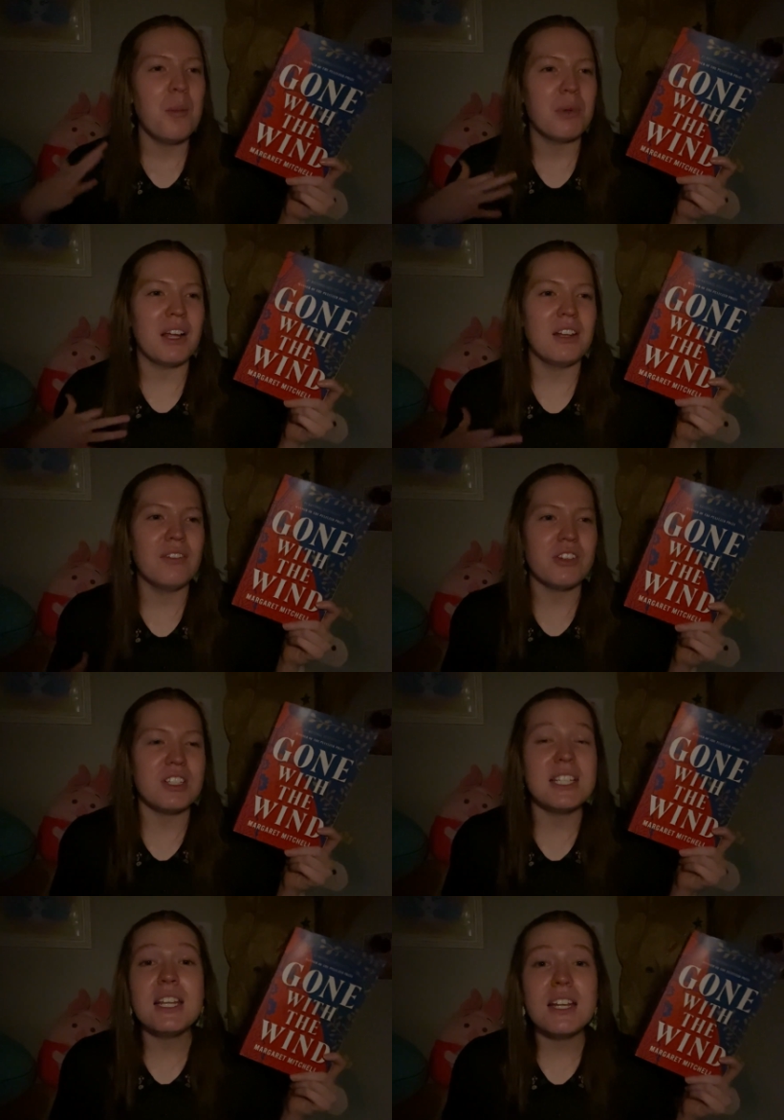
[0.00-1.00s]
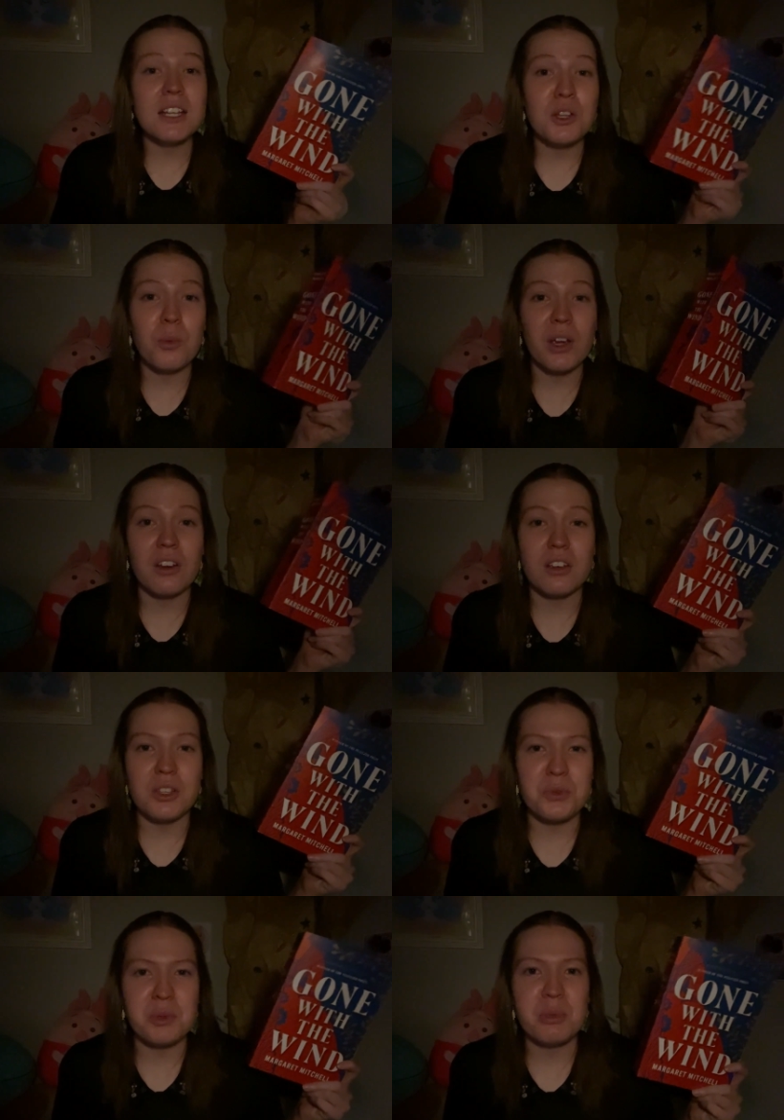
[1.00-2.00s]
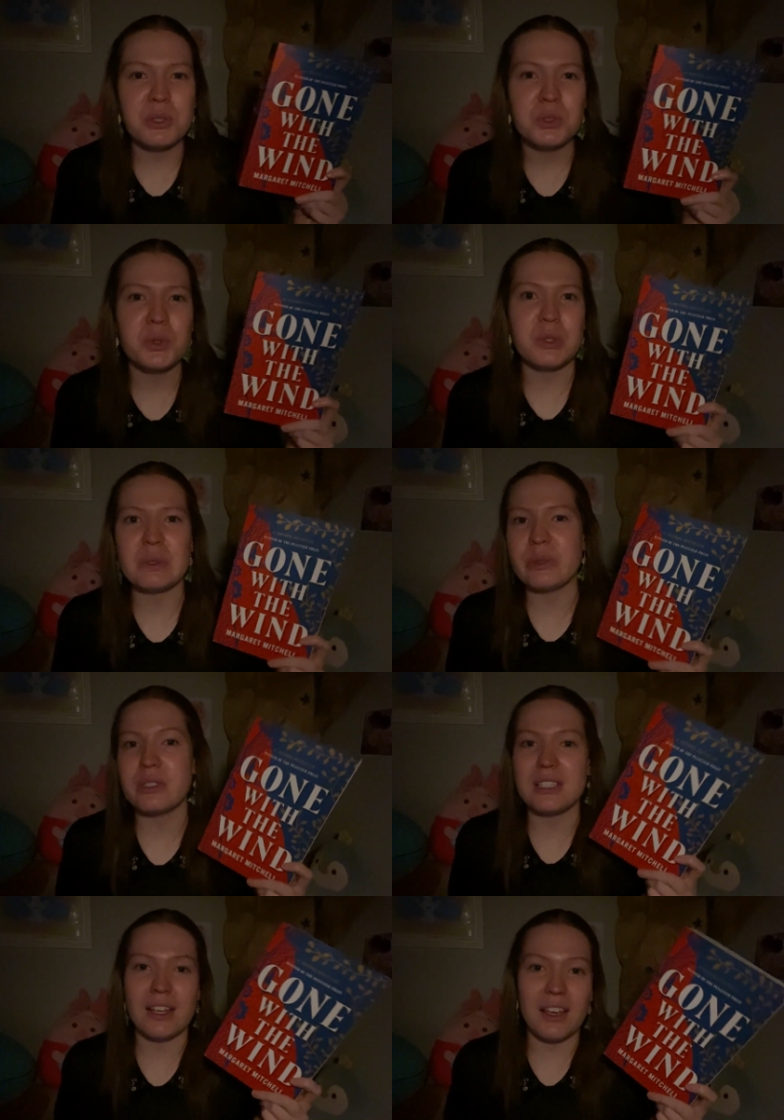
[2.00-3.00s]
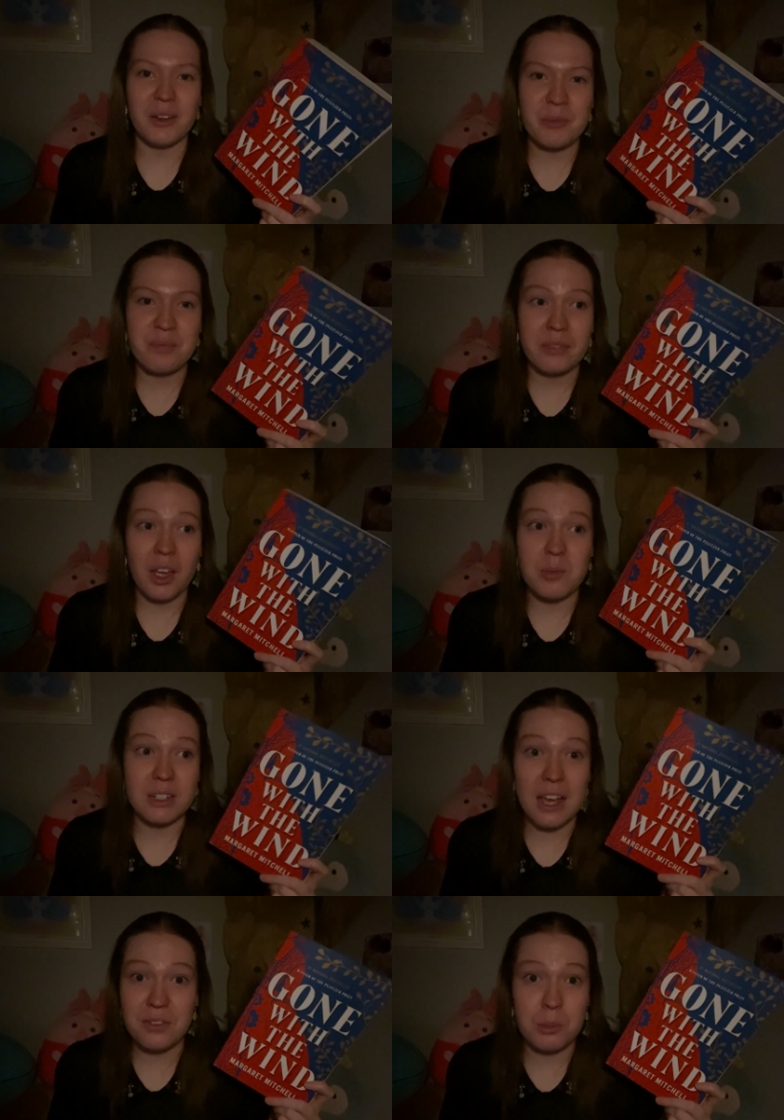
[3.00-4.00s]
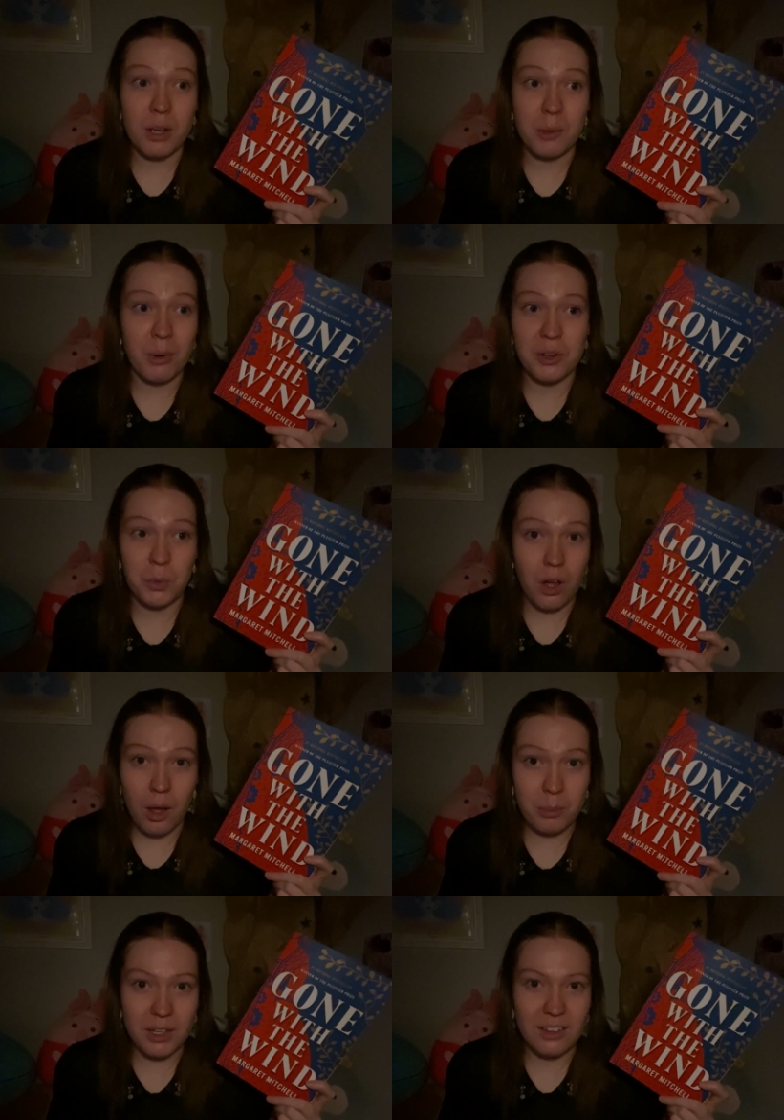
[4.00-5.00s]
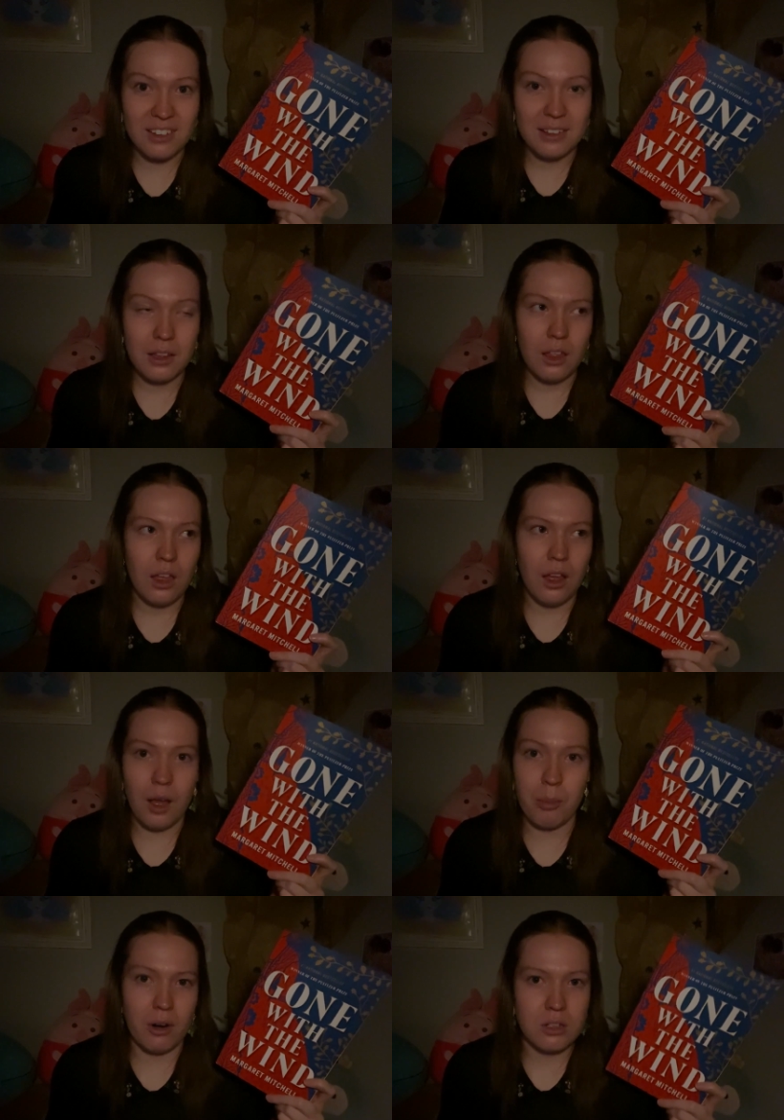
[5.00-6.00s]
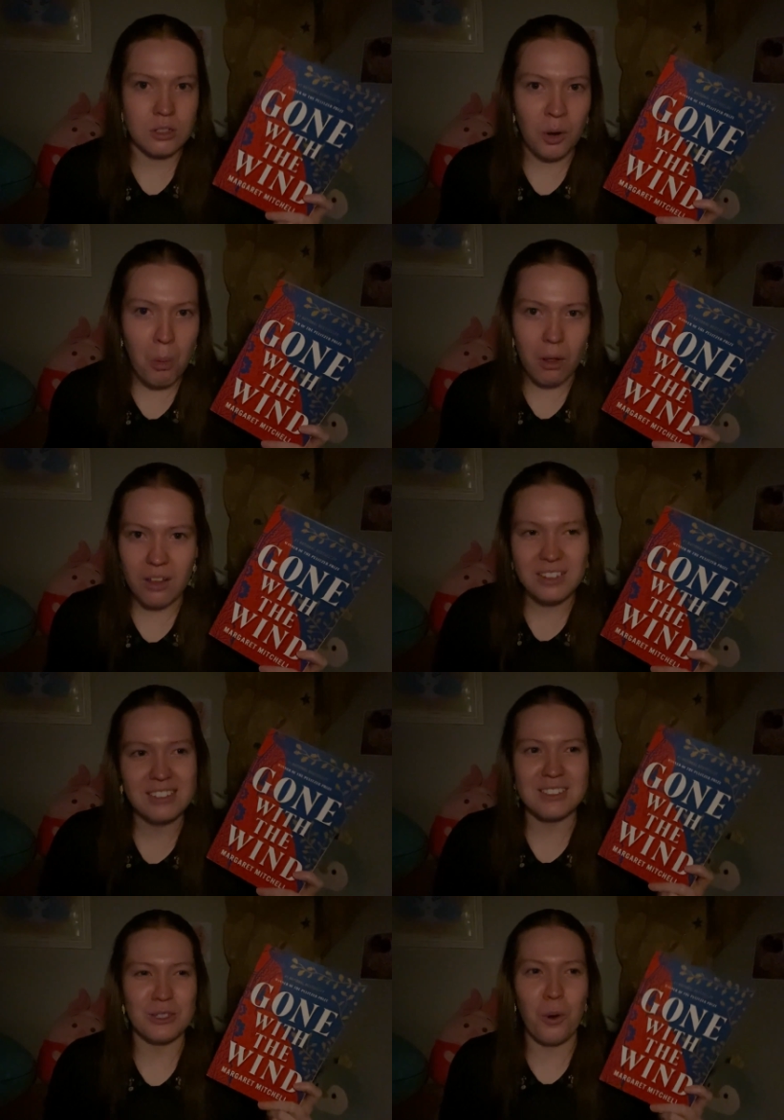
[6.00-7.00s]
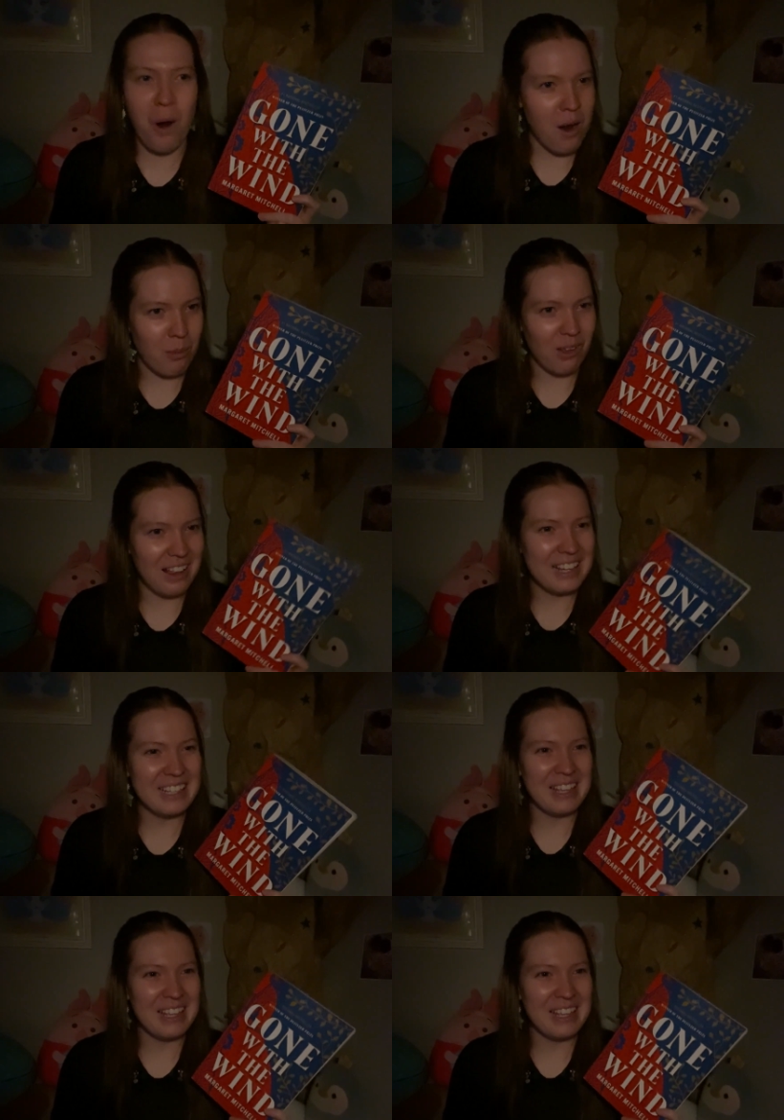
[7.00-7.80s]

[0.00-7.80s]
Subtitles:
But I'd never seen it anywhere at used bookstores, so I was like, I'm gonna have to buy a brand new copy at Barnes & Noble. This is horrible.